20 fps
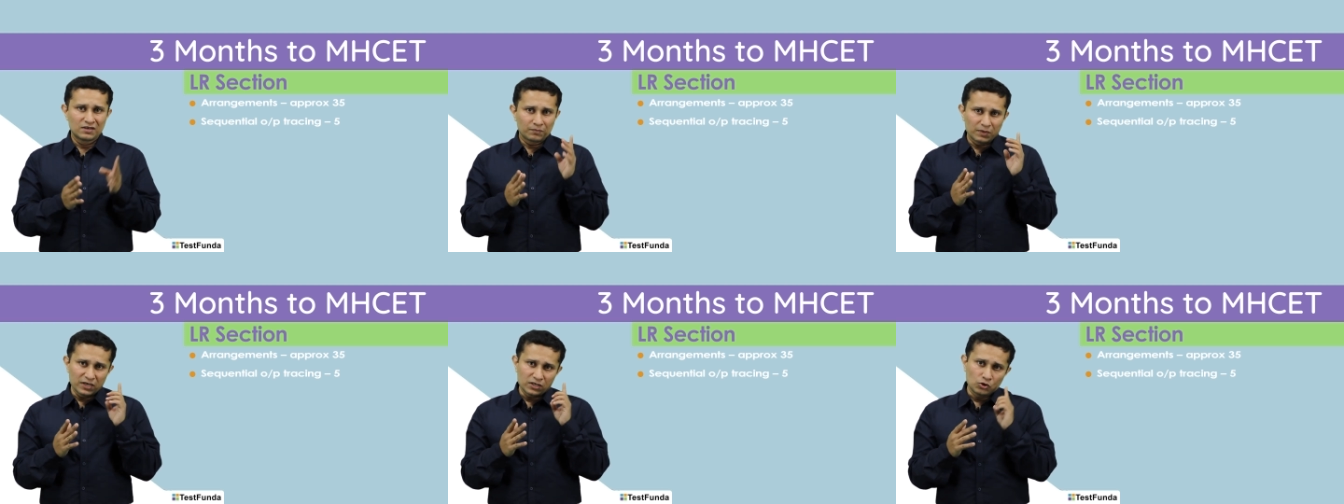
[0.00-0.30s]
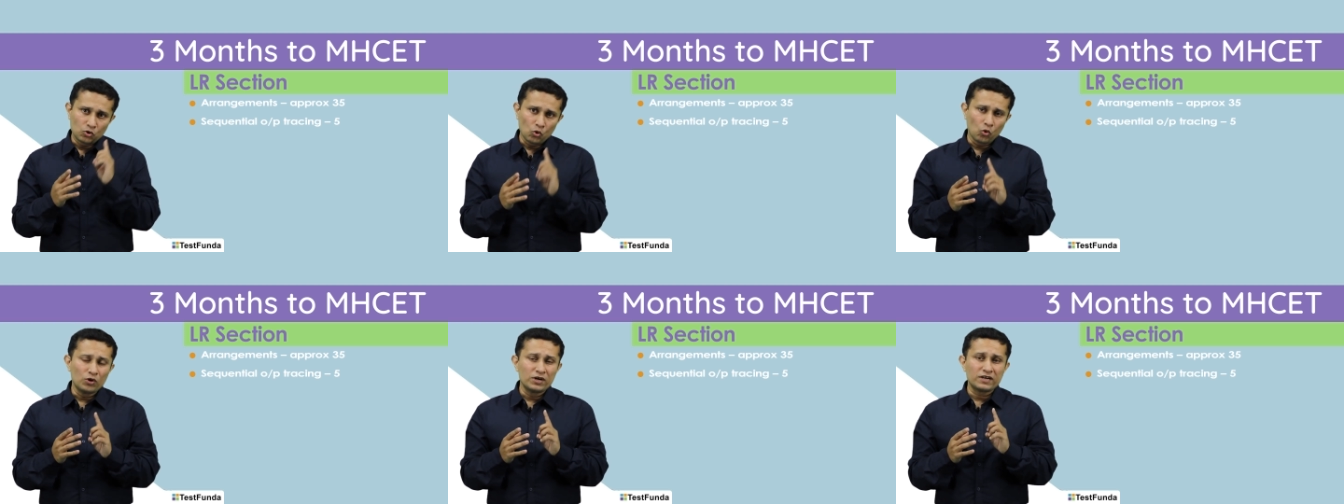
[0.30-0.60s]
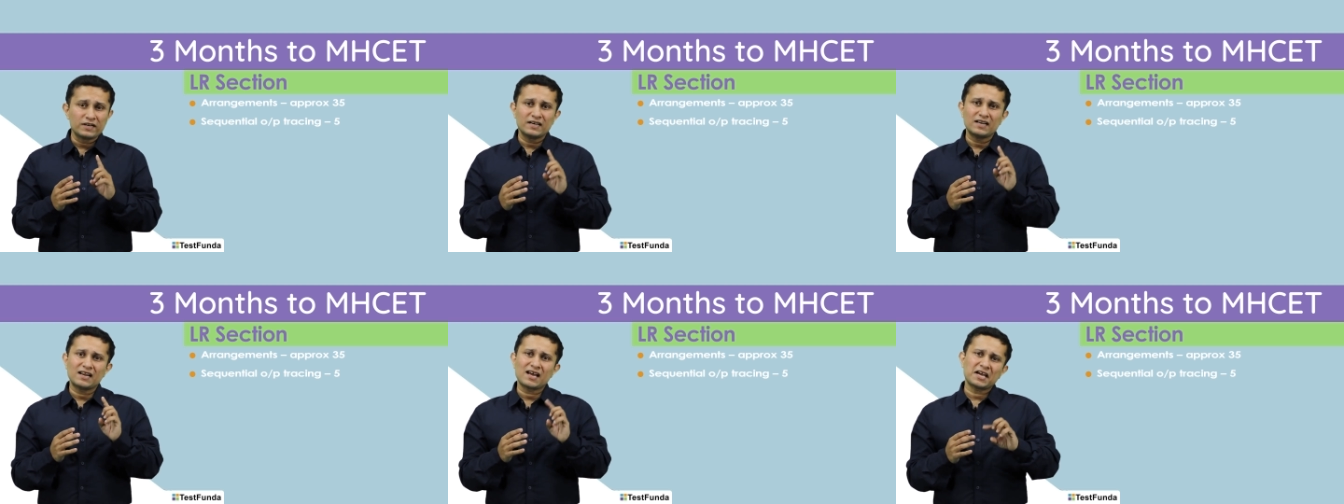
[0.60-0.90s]
But
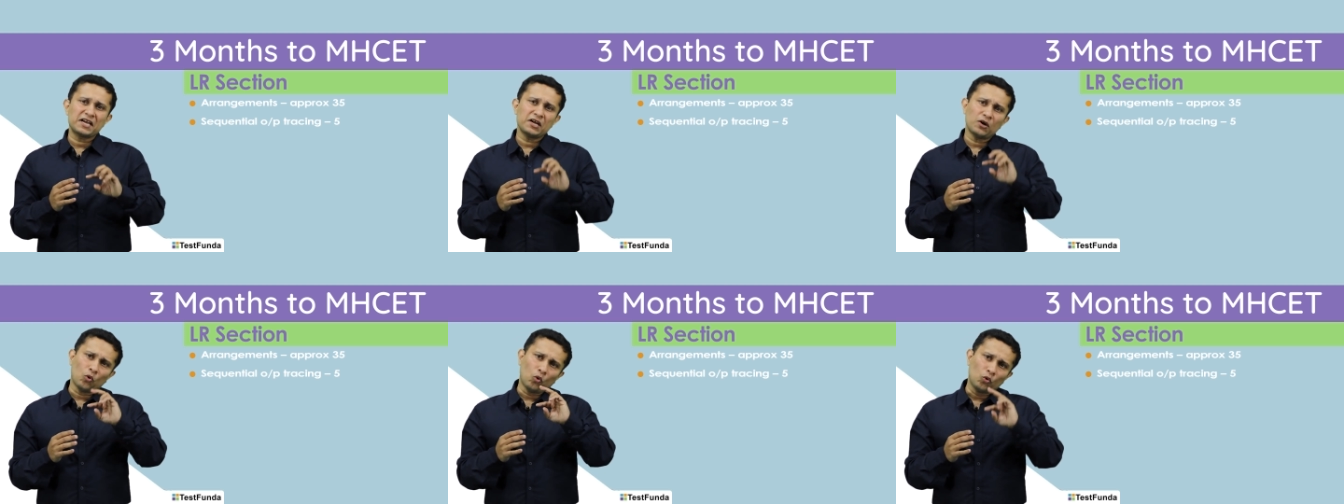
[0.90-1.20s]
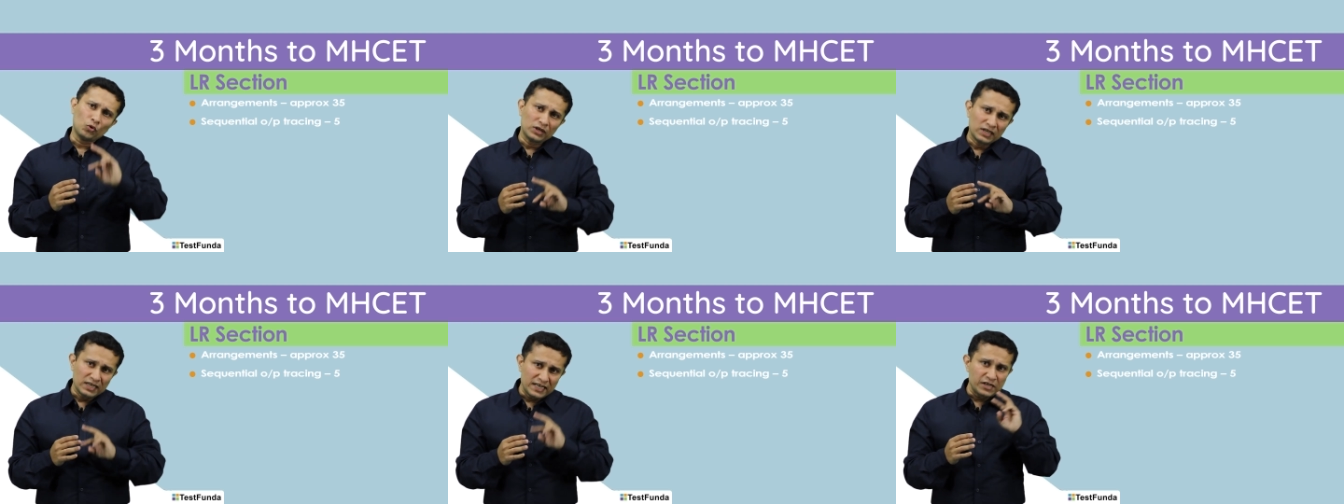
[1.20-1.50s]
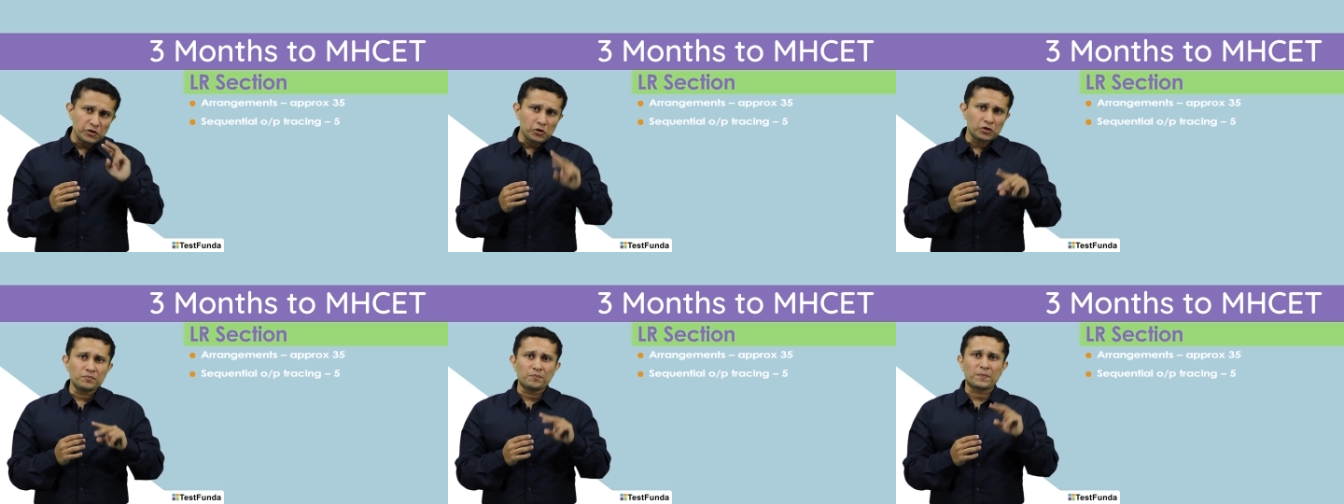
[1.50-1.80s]
don't rely
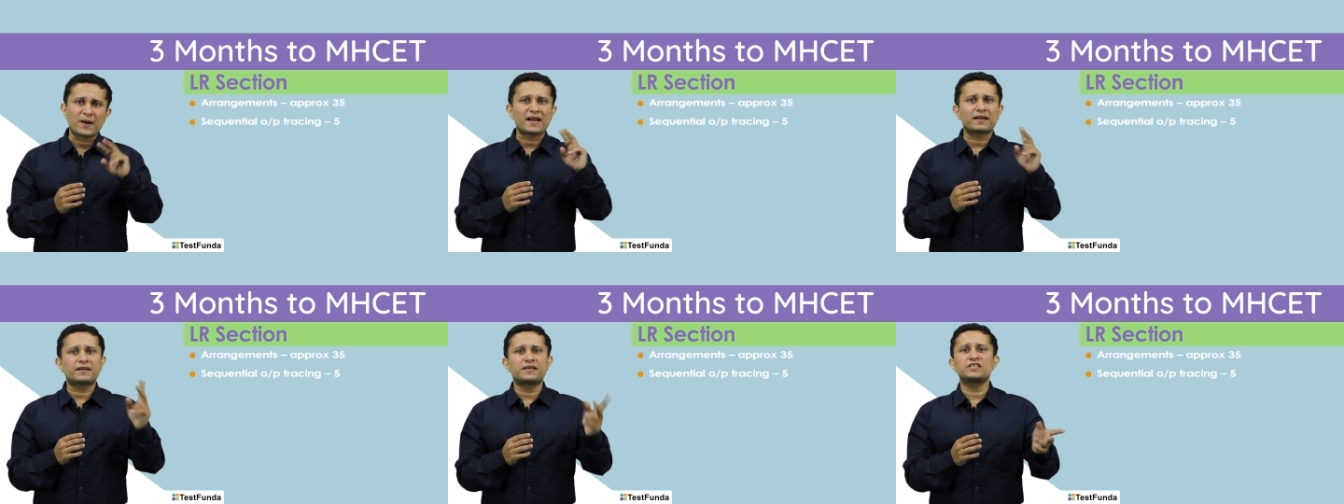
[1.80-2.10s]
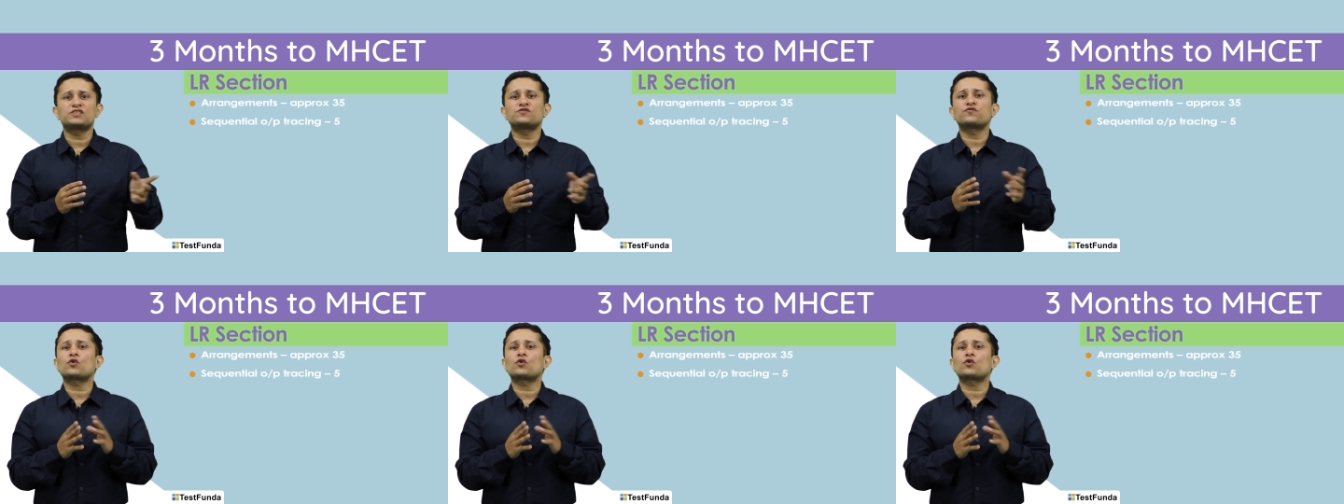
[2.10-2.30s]
only on practice